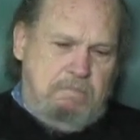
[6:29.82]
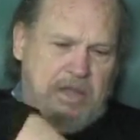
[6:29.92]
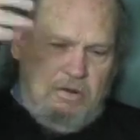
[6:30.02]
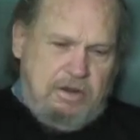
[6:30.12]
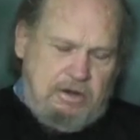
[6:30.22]

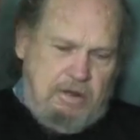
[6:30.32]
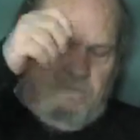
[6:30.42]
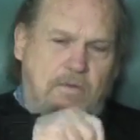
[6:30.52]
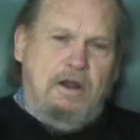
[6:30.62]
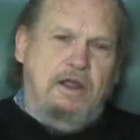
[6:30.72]
peeled it
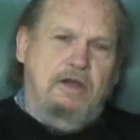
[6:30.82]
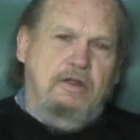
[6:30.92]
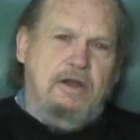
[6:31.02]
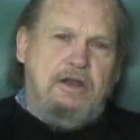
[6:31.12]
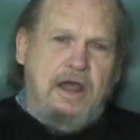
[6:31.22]
off one
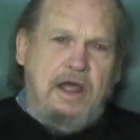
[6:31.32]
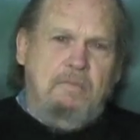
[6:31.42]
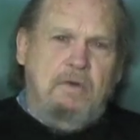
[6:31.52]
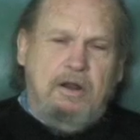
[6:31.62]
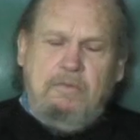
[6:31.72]
layer at a
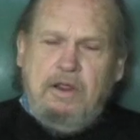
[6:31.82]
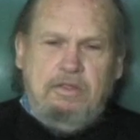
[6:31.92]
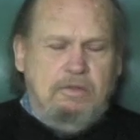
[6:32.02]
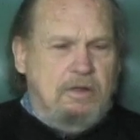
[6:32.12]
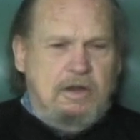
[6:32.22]
time while he read
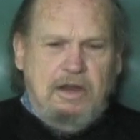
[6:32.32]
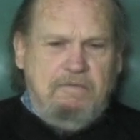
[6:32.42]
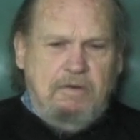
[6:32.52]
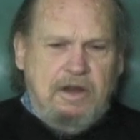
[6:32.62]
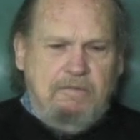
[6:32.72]
through it. It
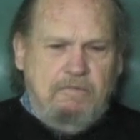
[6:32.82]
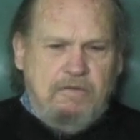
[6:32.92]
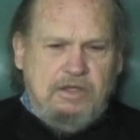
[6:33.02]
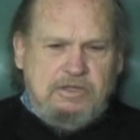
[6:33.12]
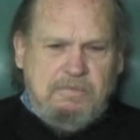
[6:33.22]
never
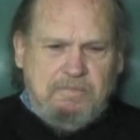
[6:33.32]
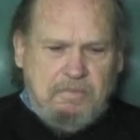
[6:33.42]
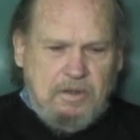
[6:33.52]
fazed him.